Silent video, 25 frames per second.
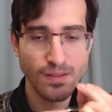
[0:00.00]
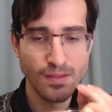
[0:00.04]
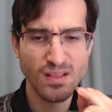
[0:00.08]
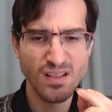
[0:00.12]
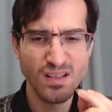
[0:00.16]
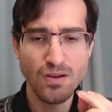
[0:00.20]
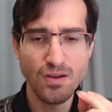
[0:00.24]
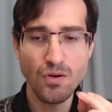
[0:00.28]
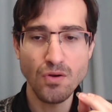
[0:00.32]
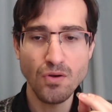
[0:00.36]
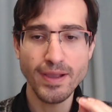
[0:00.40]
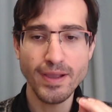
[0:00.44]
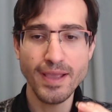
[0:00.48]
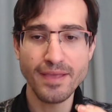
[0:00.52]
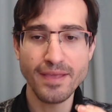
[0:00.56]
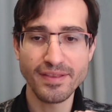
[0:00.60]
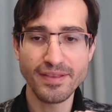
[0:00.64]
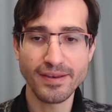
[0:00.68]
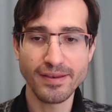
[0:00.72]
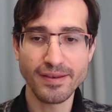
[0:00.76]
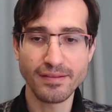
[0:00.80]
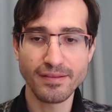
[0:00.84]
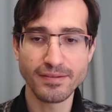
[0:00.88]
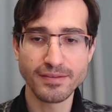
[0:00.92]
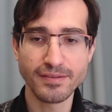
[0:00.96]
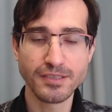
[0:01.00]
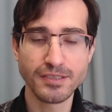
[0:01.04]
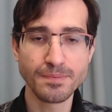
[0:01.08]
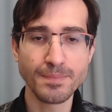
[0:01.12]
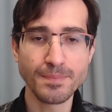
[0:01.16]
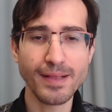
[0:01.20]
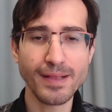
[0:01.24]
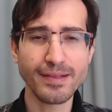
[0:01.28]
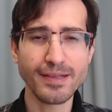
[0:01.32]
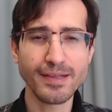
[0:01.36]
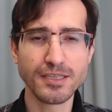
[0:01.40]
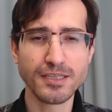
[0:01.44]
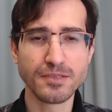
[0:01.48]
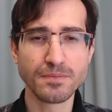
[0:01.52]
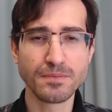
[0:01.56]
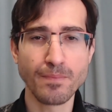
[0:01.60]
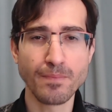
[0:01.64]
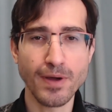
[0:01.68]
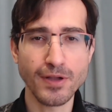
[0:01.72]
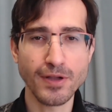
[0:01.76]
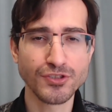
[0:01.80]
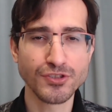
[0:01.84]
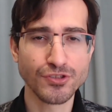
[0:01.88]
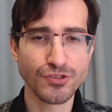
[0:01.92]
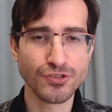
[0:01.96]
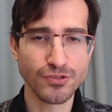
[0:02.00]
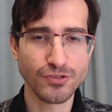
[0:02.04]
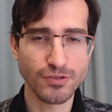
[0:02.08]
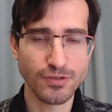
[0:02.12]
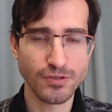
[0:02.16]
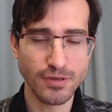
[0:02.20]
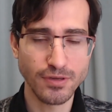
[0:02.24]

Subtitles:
Okay, the smell is much